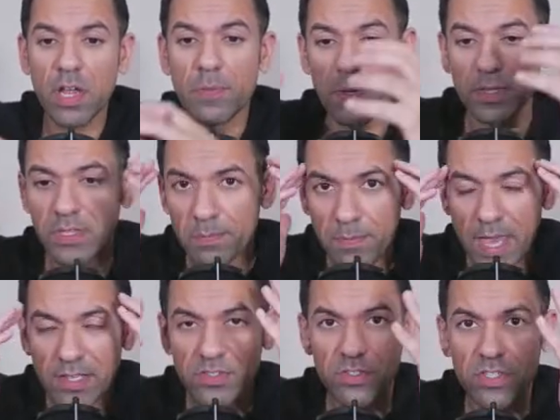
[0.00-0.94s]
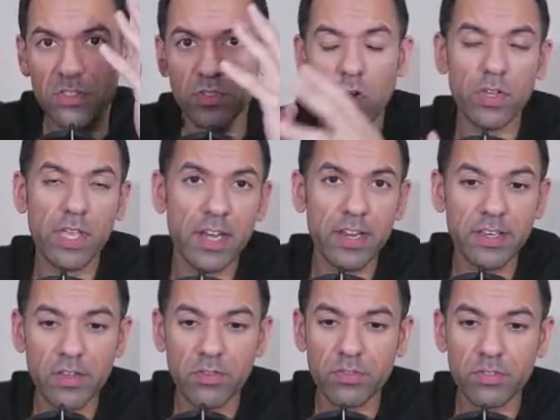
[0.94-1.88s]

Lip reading: but the message is not getting out.